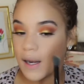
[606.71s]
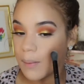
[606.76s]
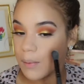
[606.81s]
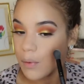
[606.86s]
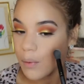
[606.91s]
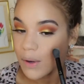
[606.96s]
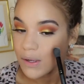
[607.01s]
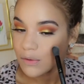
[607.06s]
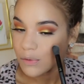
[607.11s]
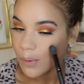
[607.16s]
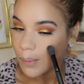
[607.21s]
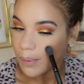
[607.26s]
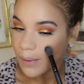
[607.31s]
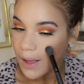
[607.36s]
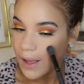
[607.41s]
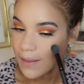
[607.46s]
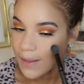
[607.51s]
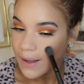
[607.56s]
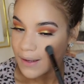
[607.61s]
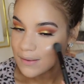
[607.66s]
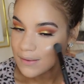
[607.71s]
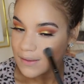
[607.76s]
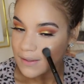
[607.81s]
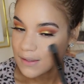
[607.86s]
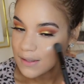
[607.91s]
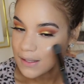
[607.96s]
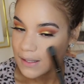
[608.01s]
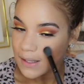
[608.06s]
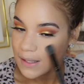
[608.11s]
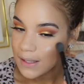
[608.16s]
and I'm going to apply that
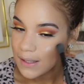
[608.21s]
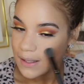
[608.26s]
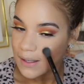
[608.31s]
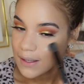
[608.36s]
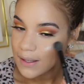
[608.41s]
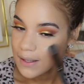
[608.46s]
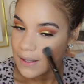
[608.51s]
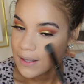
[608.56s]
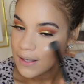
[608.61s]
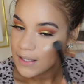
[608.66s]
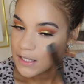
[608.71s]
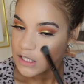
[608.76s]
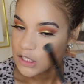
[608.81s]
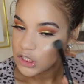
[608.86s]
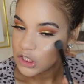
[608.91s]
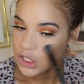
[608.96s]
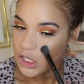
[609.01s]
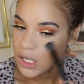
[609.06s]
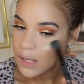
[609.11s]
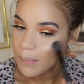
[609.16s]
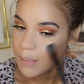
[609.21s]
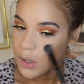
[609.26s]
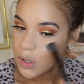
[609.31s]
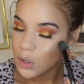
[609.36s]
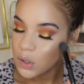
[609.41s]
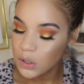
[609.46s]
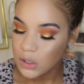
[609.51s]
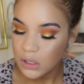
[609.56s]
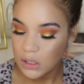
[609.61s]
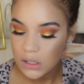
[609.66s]
to the
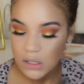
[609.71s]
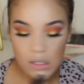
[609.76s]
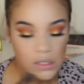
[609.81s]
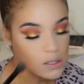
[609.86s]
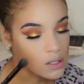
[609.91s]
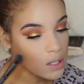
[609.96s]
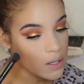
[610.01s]
cheekbones.